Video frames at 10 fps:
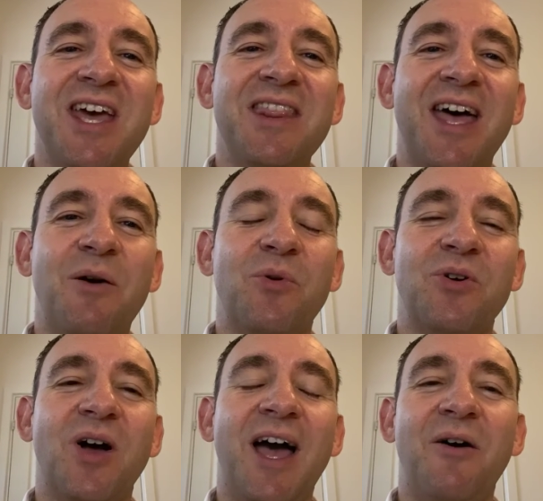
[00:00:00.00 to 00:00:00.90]
that
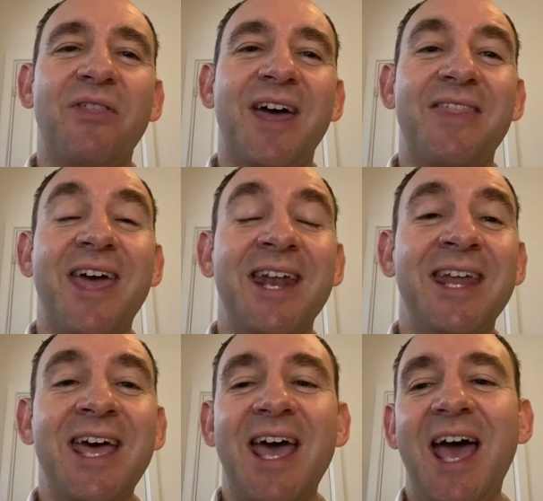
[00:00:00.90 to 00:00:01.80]
were out there
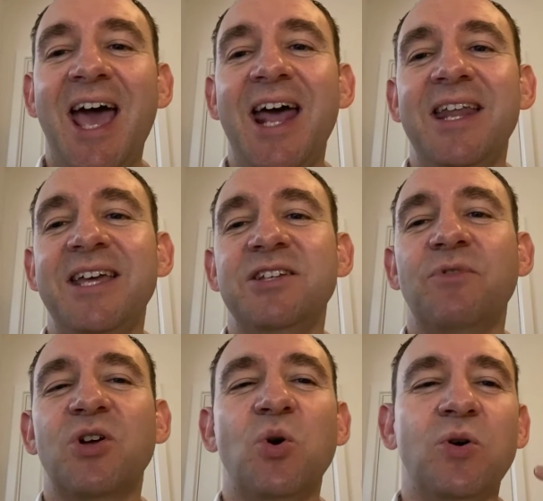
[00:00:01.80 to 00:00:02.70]
then, and he's
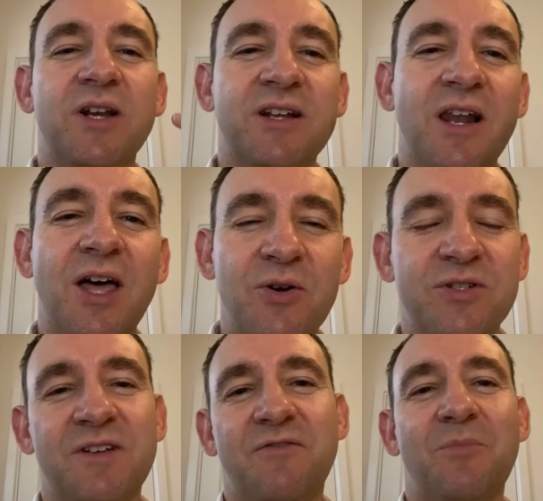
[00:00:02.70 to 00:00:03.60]
recorded loads
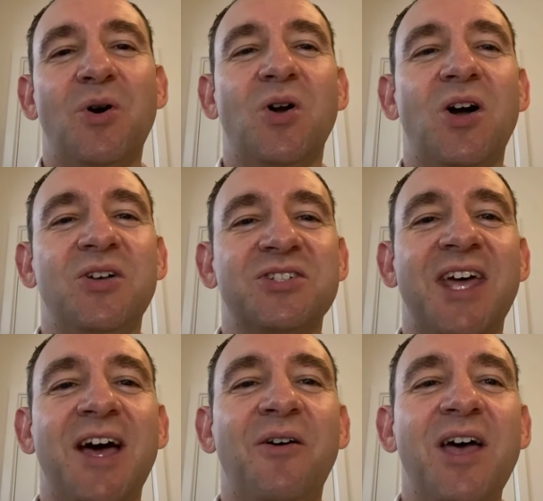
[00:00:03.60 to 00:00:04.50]
of different podcasts
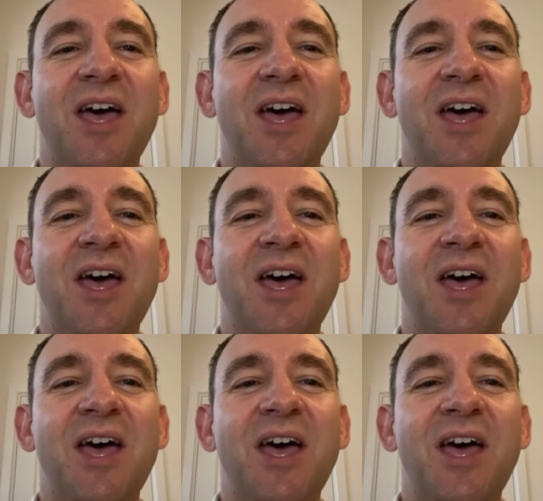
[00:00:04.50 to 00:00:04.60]
now,